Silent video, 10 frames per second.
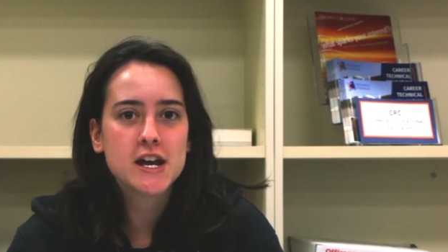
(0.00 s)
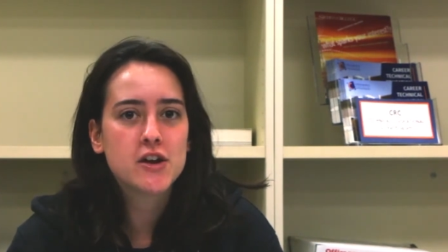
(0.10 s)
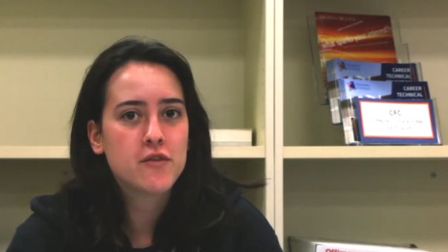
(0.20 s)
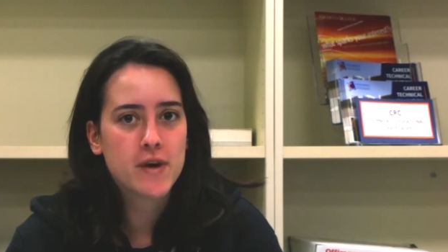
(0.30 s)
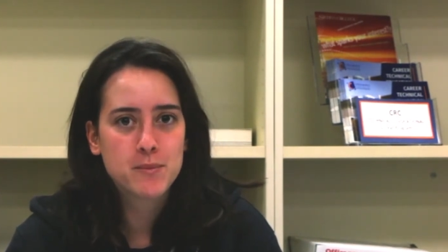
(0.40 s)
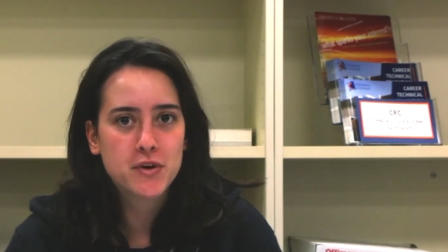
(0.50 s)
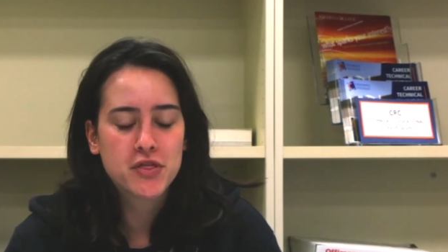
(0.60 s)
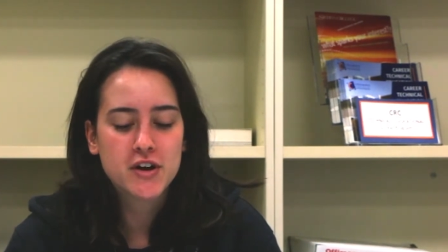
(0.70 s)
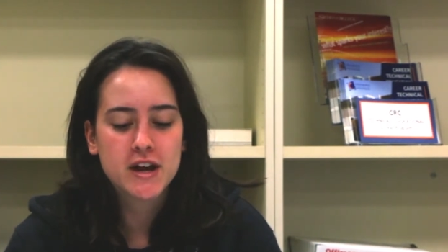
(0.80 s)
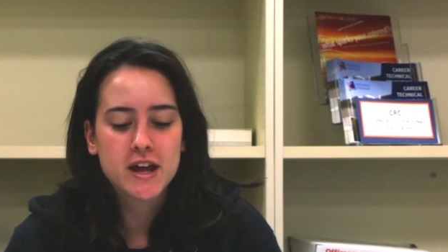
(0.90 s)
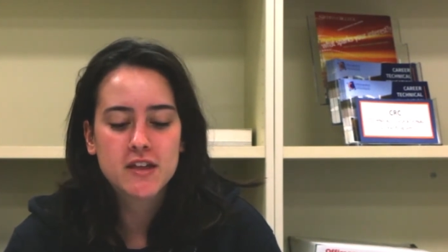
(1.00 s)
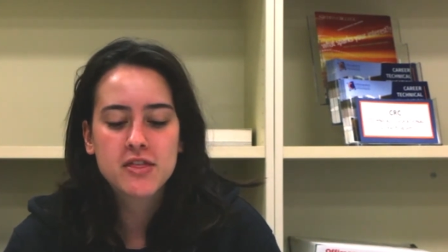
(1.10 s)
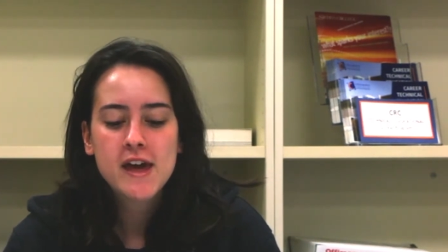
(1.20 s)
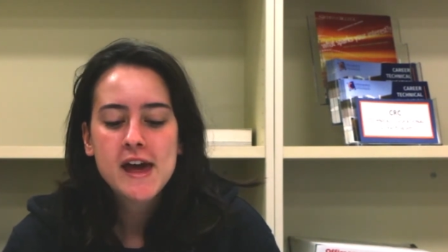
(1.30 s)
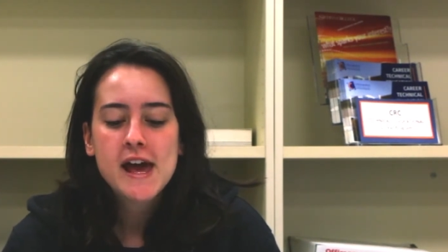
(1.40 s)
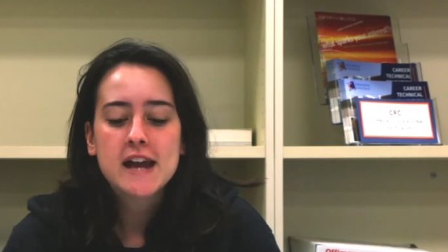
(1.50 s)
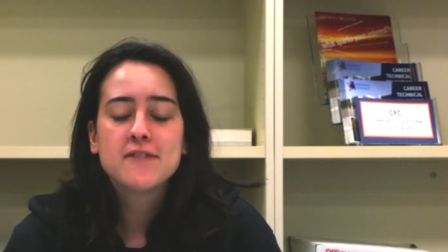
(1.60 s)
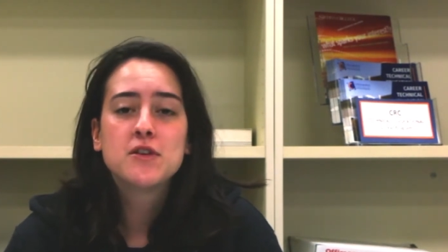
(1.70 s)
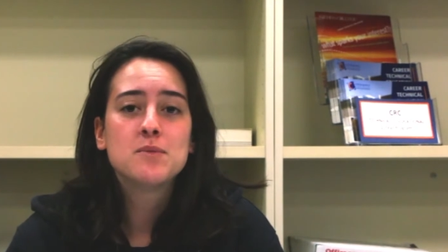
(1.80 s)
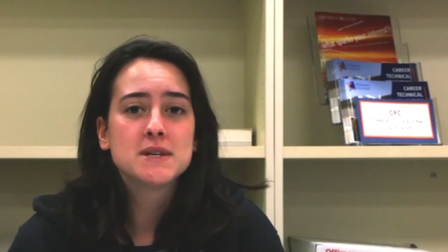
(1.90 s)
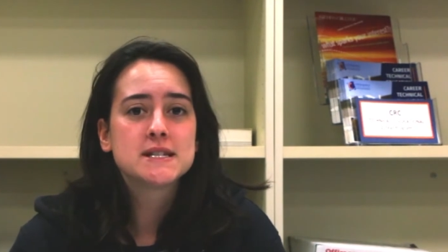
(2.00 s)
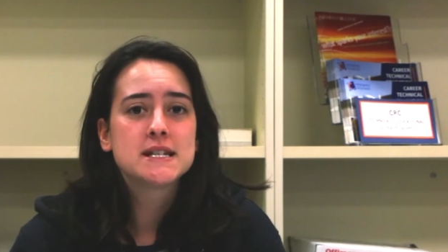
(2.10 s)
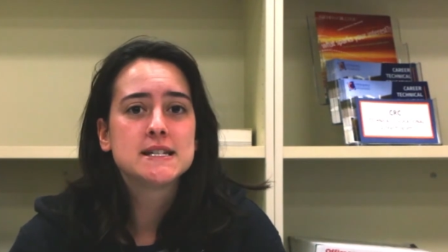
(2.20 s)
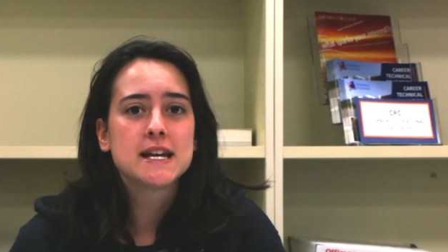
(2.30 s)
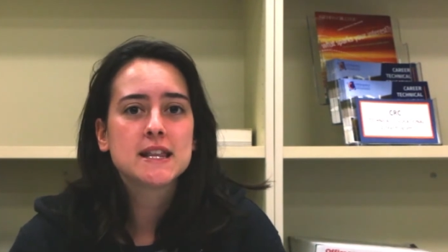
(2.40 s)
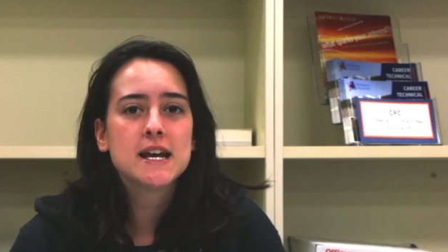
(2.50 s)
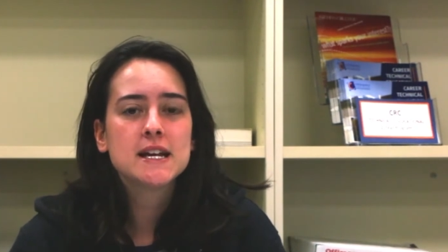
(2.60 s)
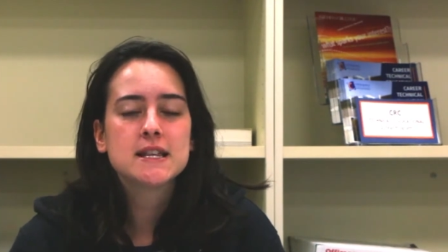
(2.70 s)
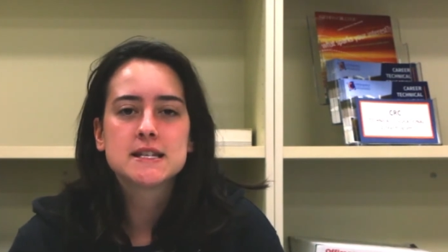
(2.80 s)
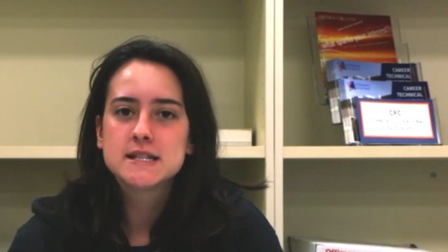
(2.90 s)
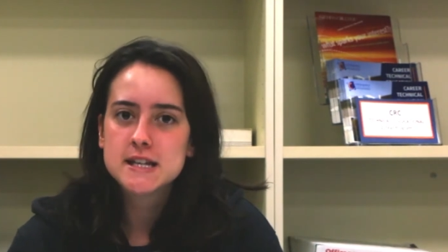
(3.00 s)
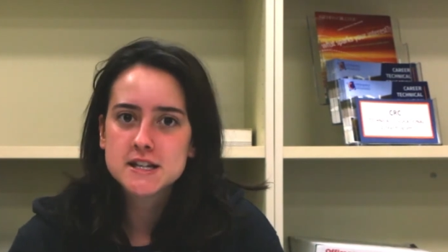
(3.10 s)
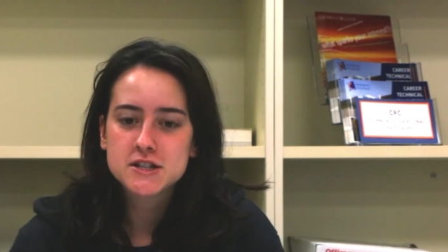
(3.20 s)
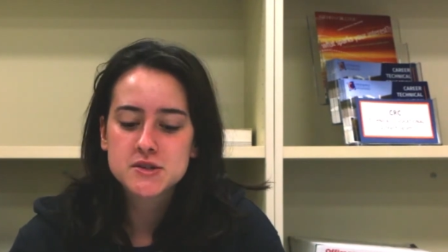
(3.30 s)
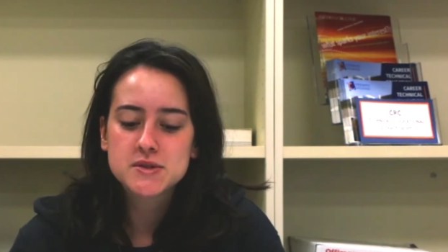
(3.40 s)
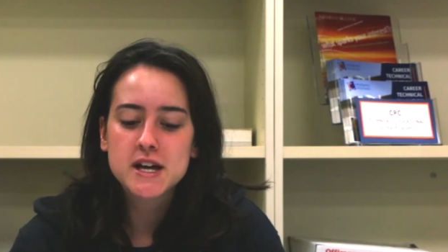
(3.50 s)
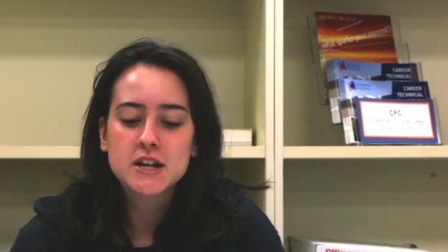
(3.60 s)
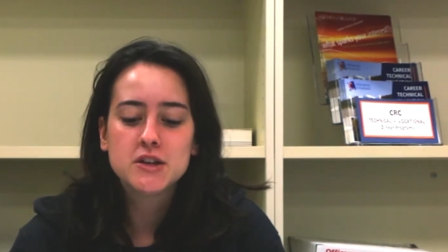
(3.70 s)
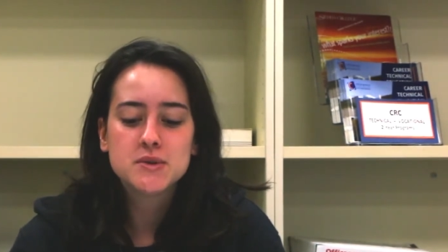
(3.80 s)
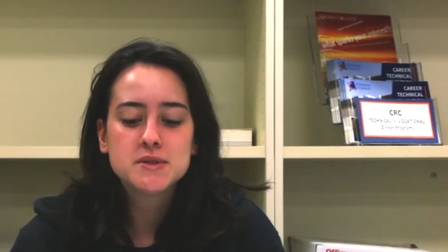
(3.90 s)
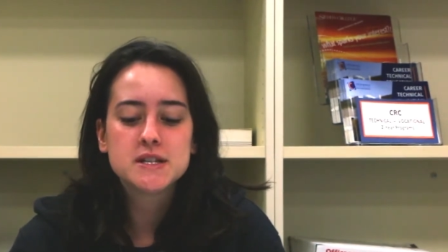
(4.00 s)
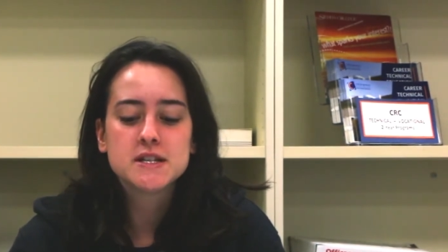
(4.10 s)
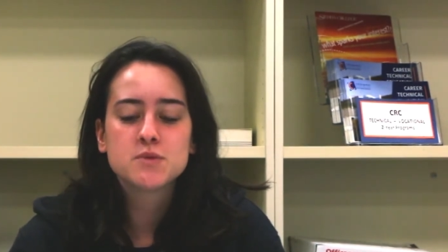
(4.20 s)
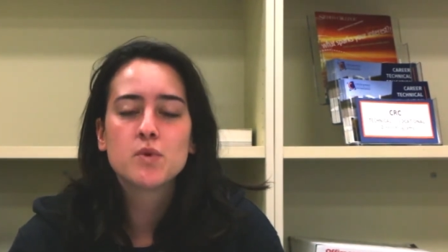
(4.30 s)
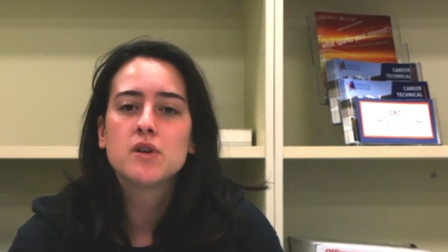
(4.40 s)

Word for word: November 30th, and if you miss the deadline, the CSUs and UCs will